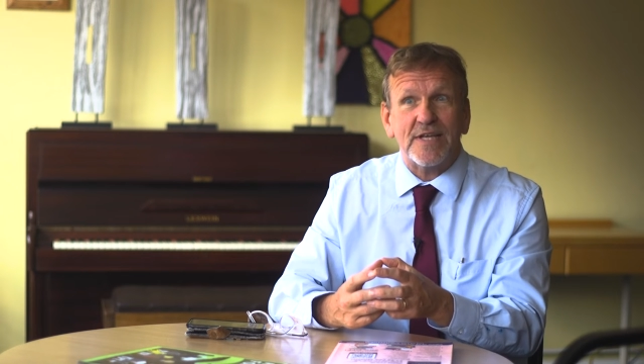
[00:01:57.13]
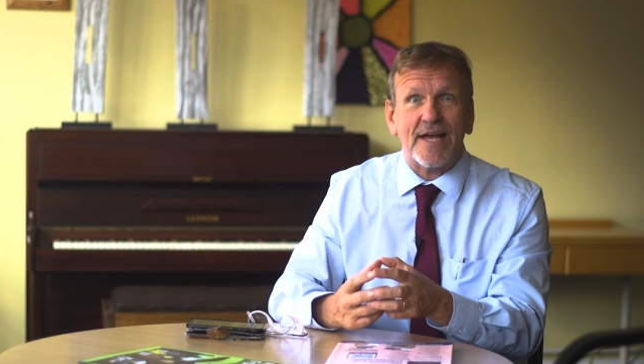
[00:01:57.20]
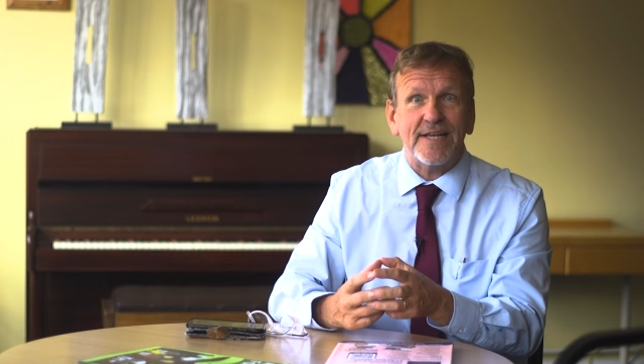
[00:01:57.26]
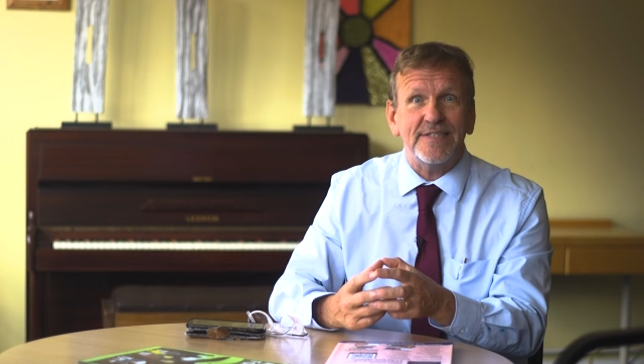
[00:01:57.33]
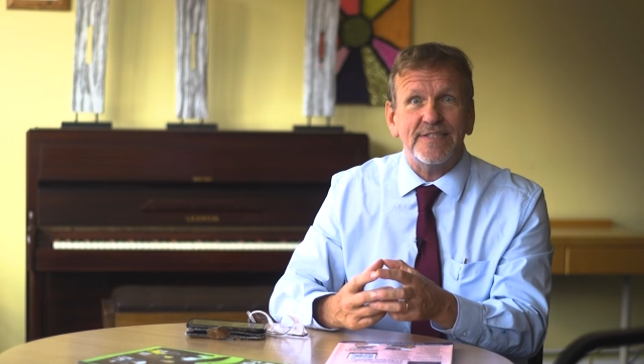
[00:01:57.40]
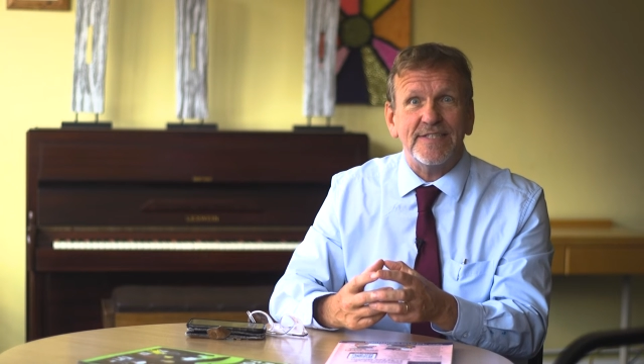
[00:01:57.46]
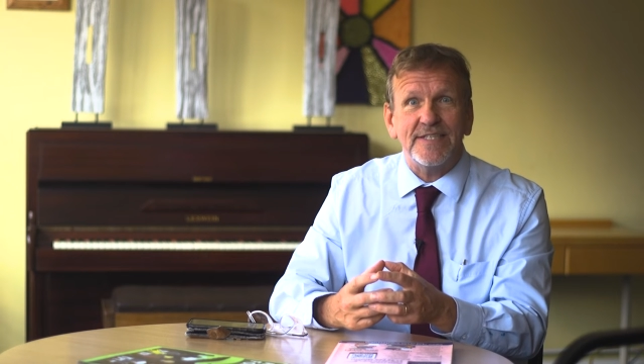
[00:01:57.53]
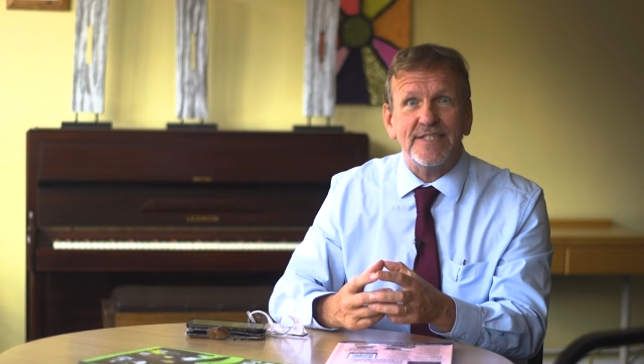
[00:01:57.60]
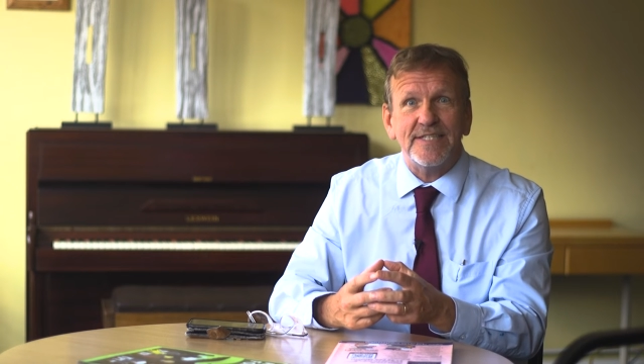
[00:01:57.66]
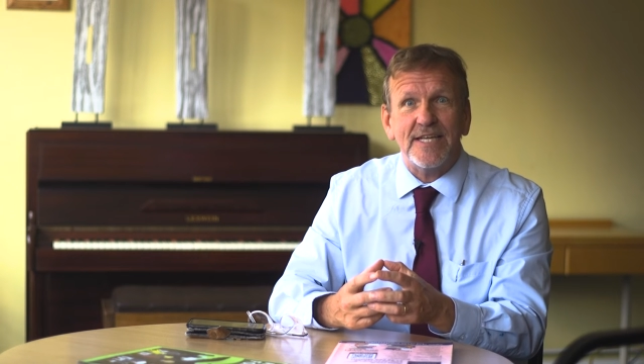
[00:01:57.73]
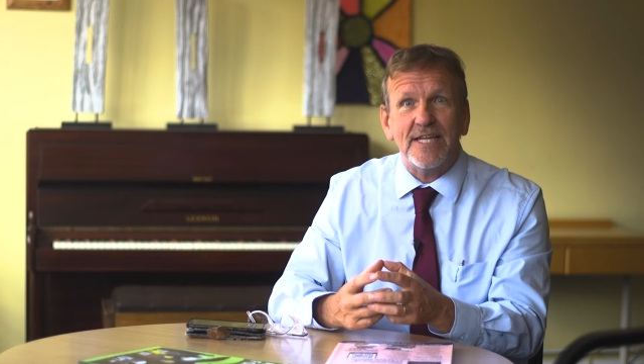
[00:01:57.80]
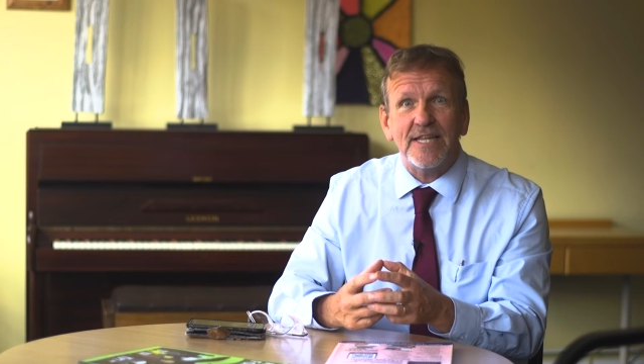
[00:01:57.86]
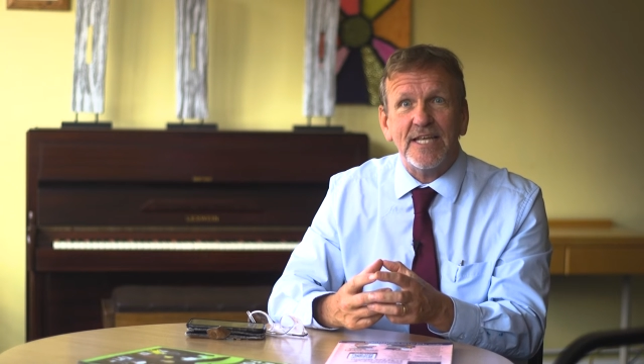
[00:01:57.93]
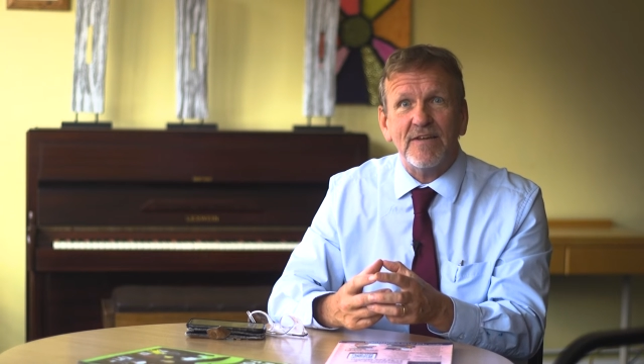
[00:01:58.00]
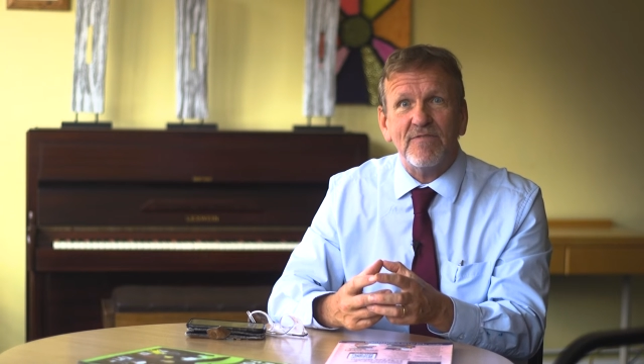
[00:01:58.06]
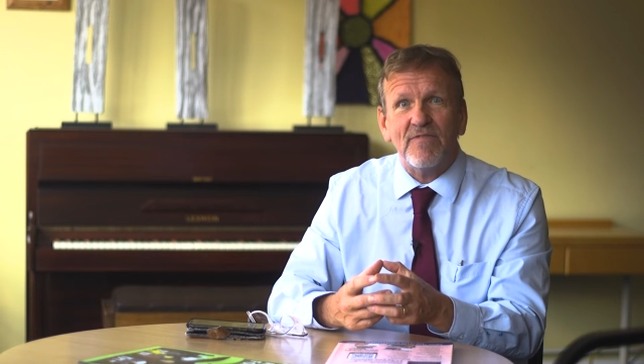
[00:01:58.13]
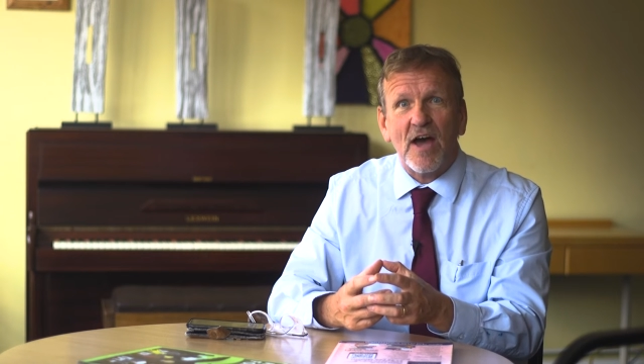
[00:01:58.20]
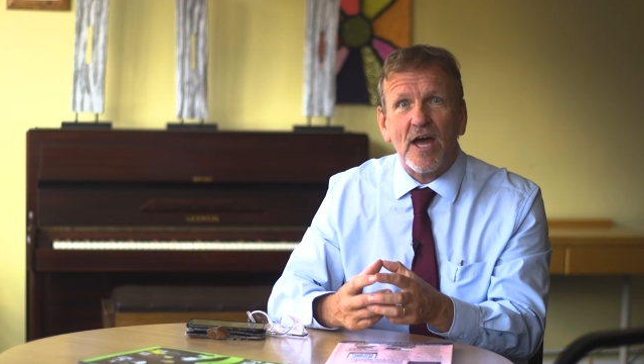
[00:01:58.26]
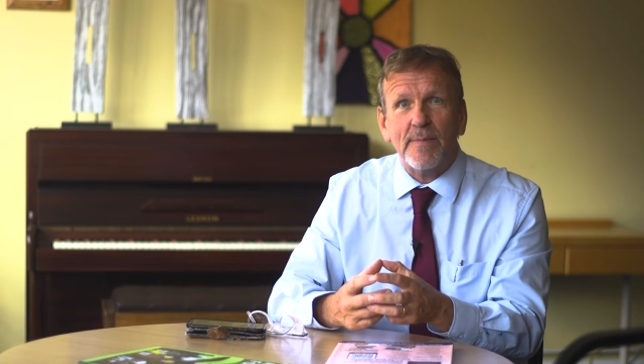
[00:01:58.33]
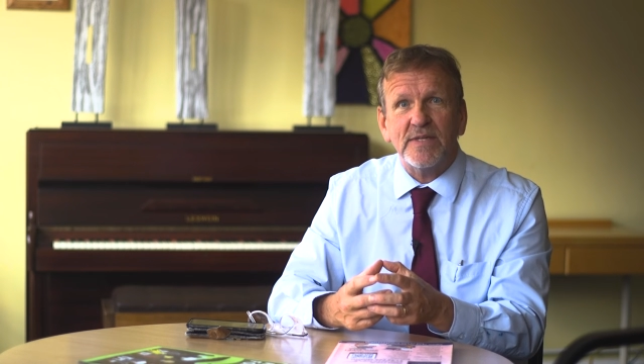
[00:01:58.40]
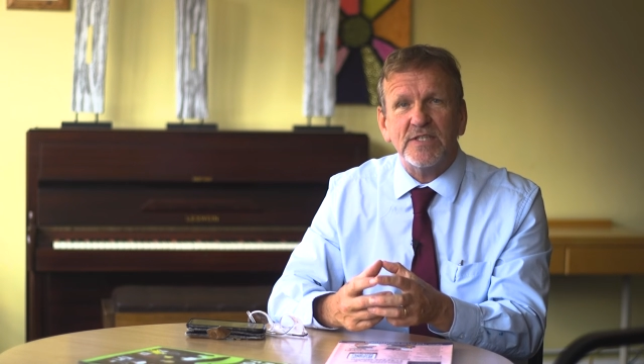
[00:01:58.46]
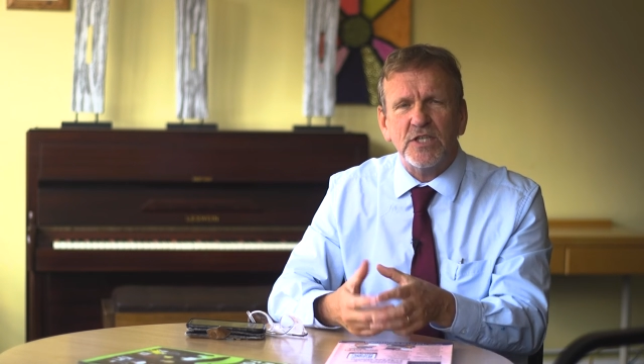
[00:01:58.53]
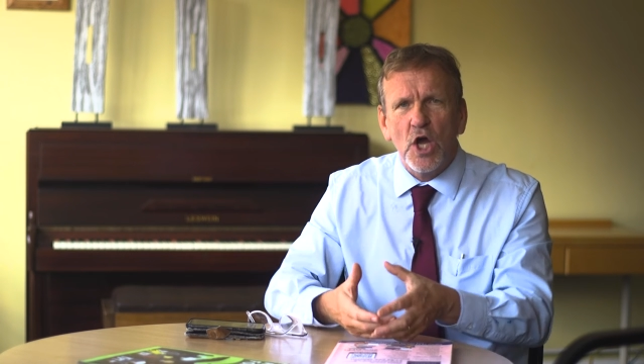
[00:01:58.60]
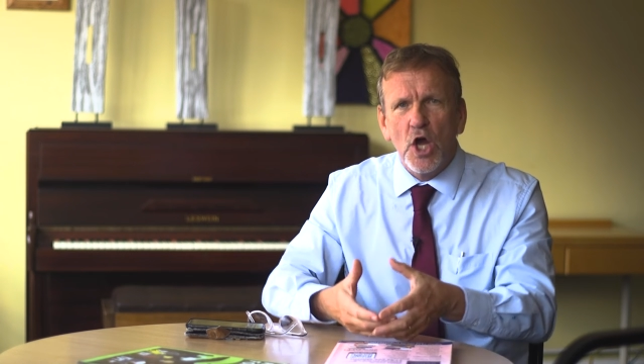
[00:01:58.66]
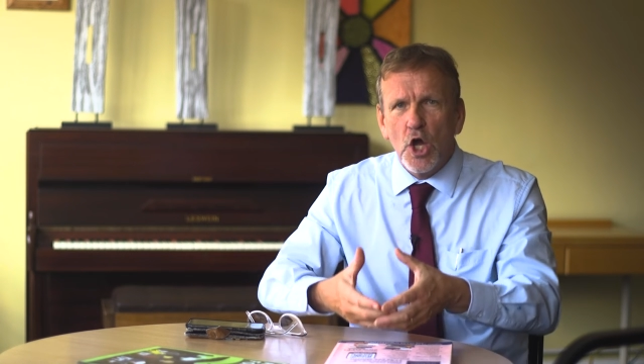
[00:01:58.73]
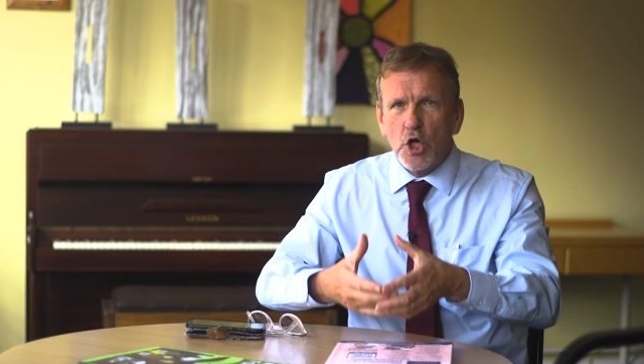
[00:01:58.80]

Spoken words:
ICT in the environment.